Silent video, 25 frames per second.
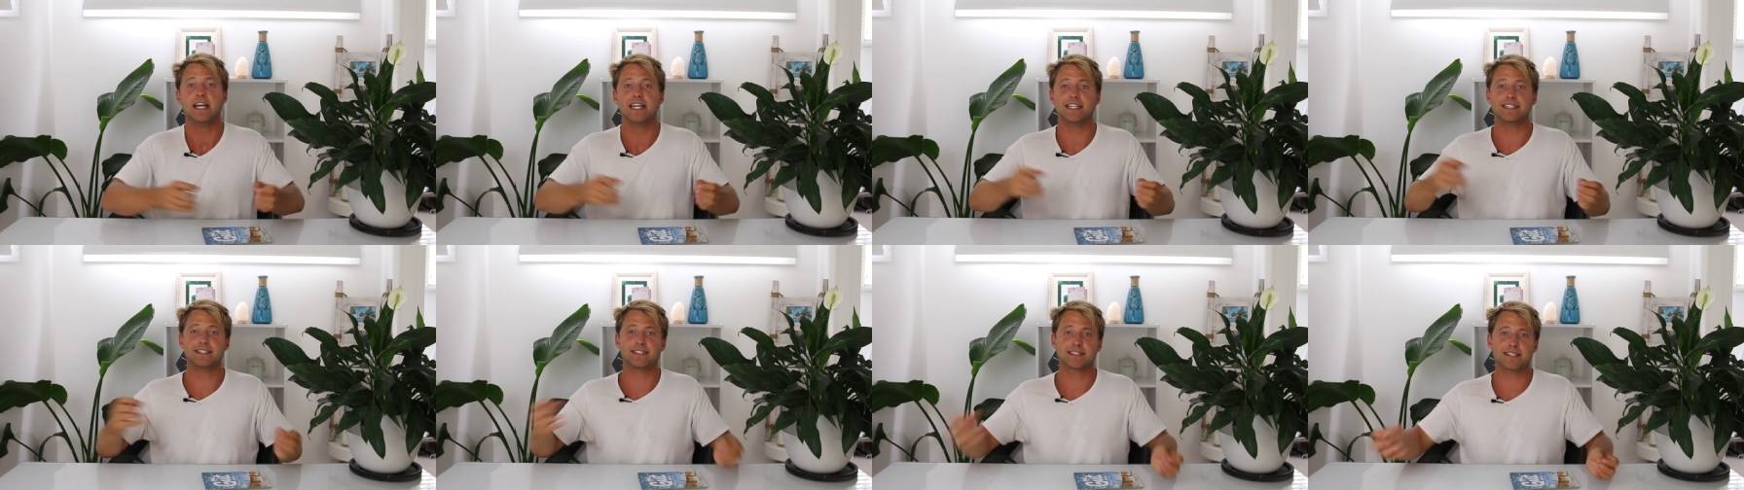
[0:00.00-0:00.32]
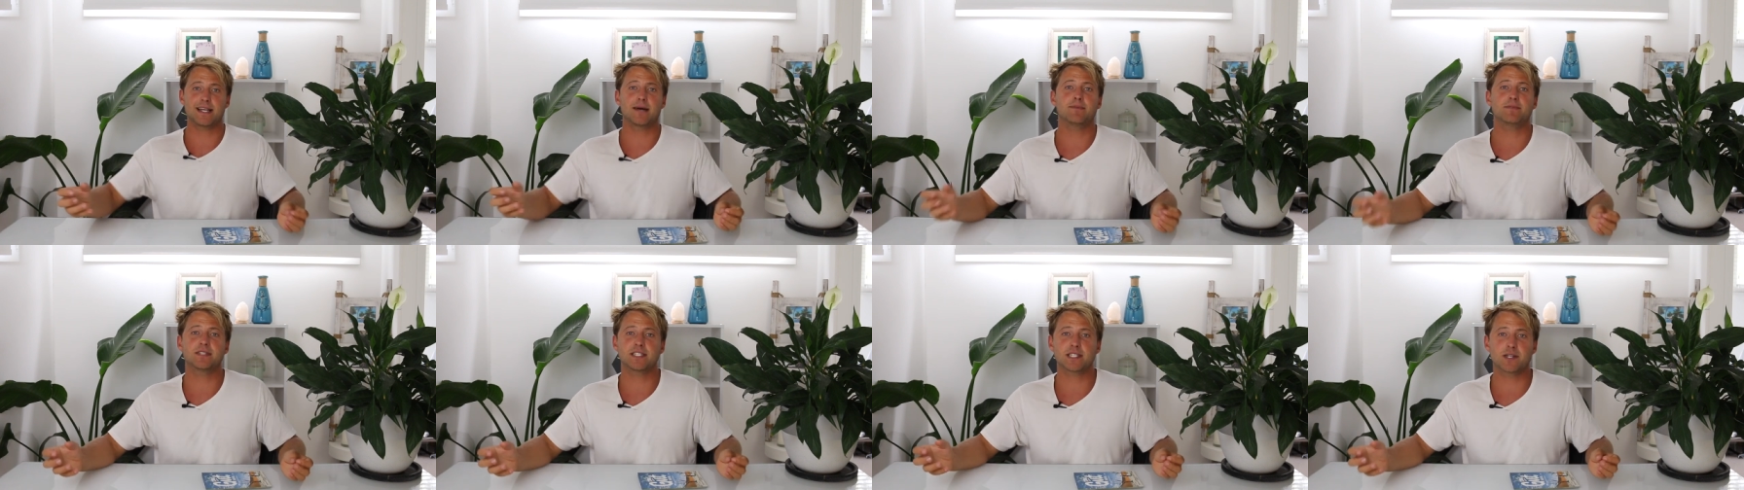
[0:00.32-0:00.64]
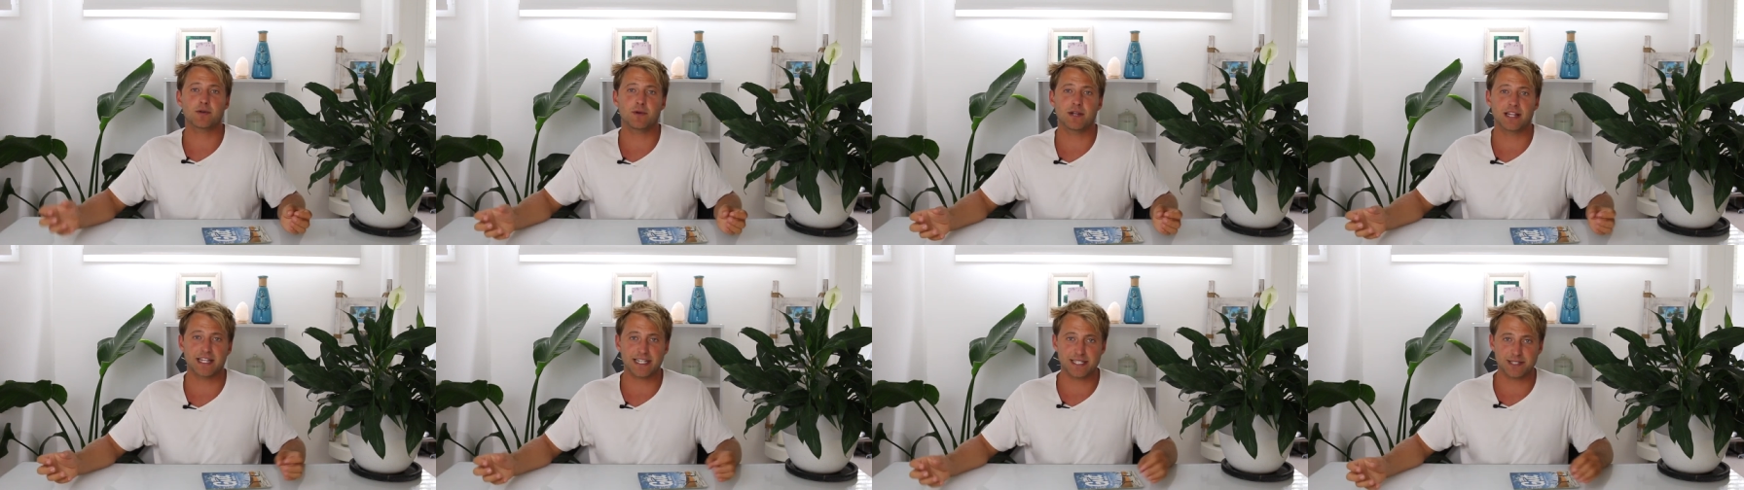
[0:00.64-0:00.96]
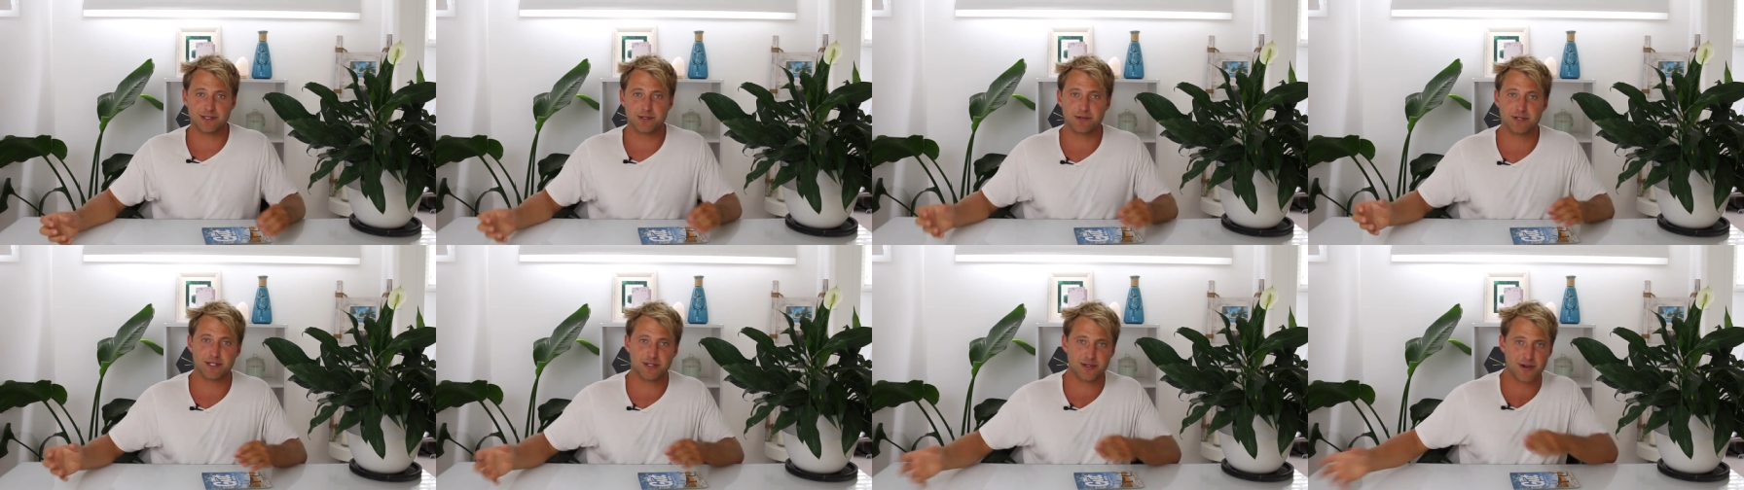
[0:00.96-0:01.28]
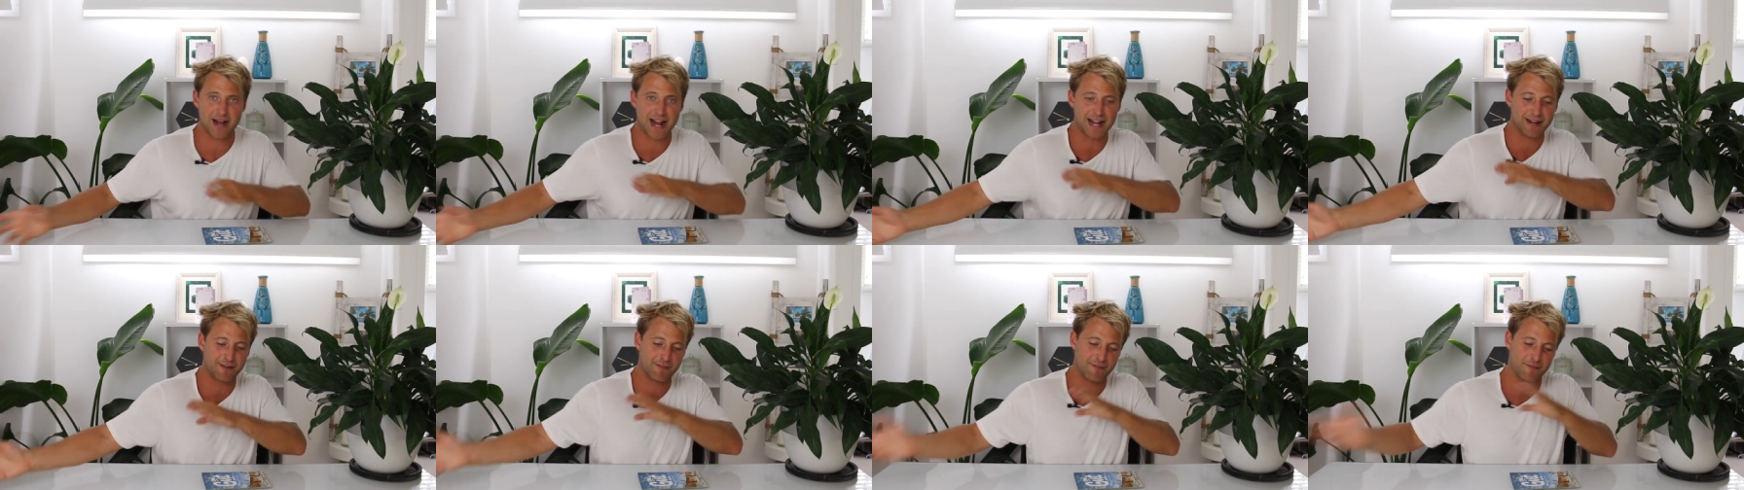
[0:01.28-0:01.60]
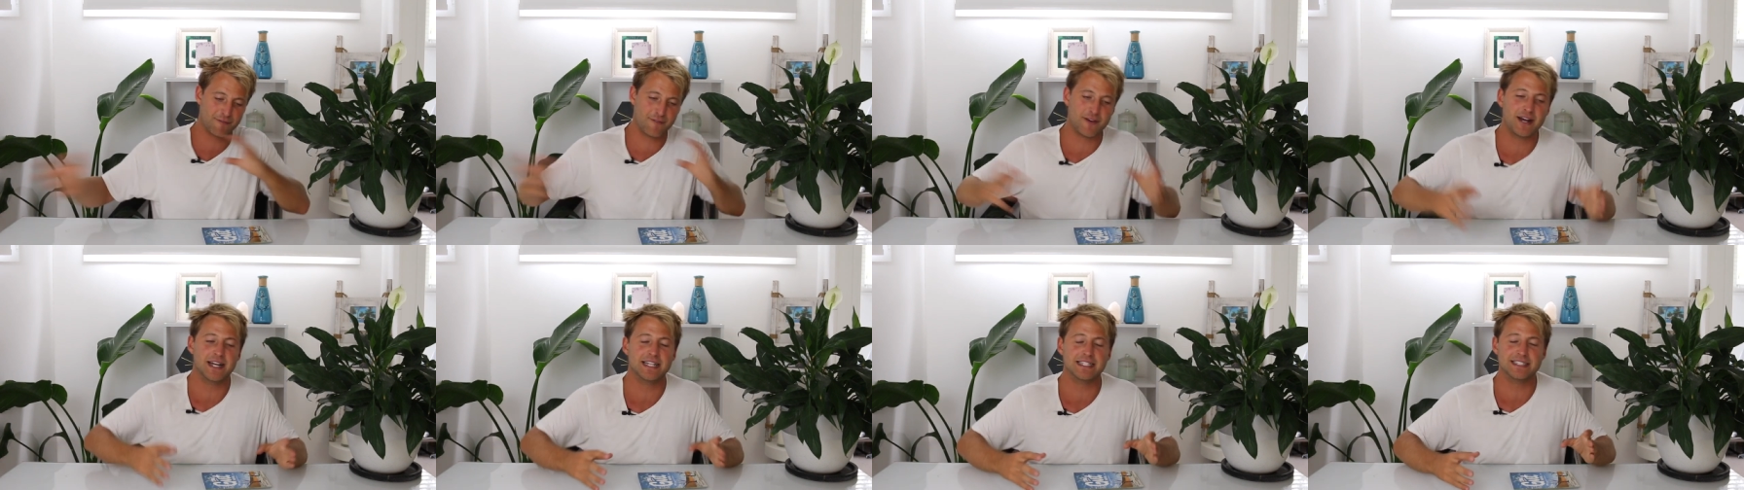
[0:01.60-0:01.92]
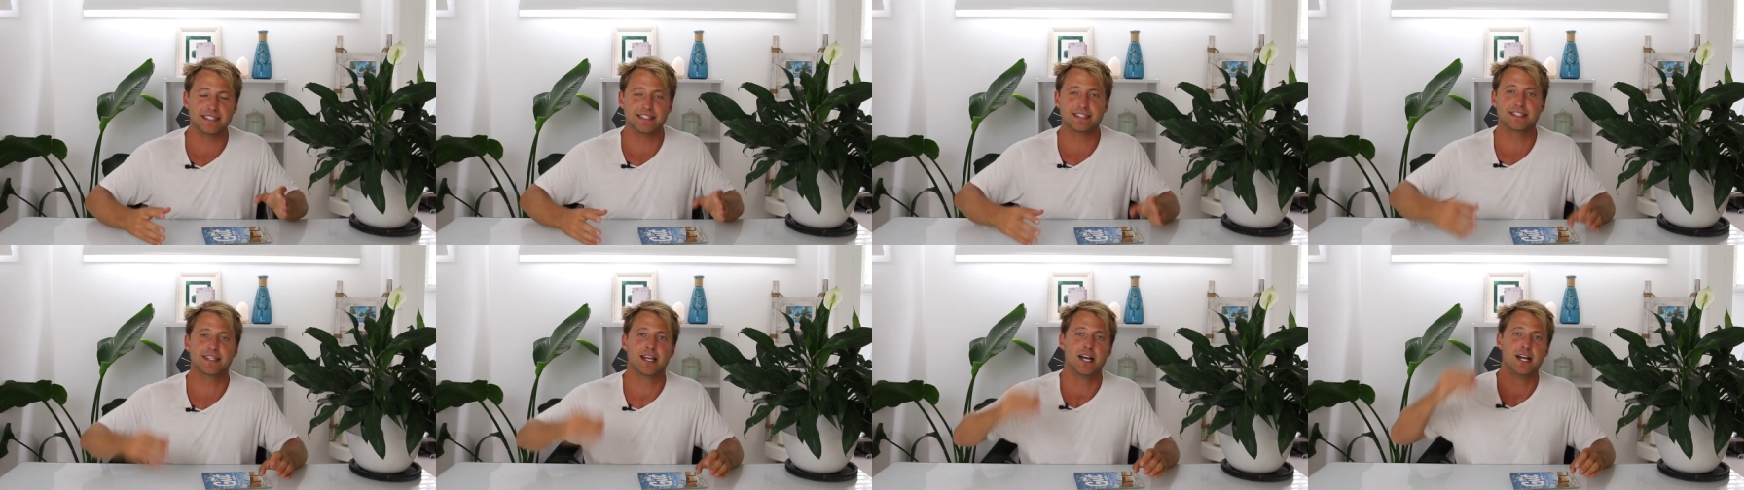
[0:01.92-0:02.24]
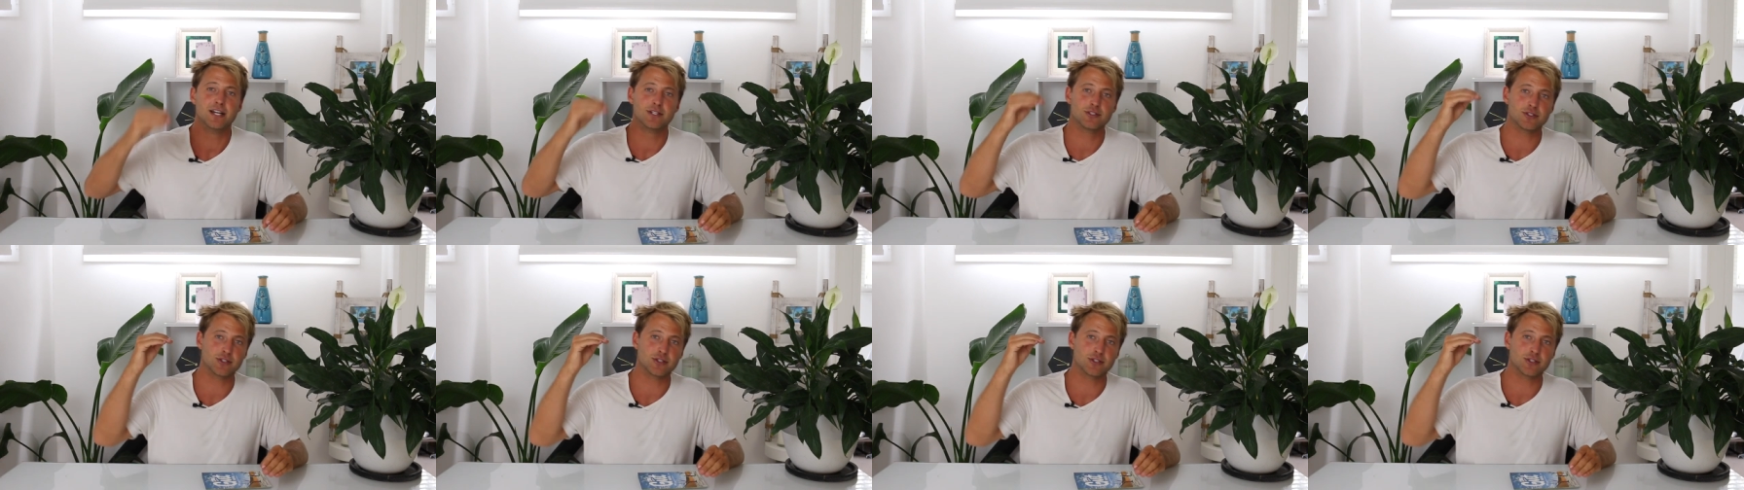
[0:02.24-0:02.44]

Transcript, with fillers: and subsequently to attract funds